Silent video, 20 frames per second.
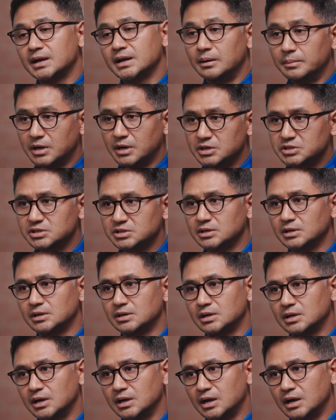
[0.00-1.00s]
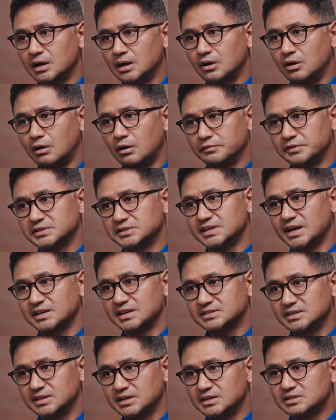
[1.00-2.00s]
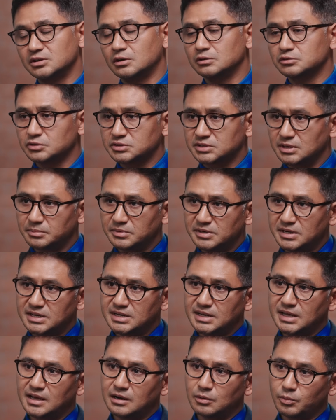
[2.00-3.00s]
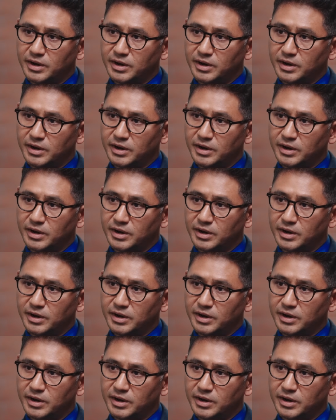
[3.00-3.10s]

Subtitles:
commercial office assets, also some retail,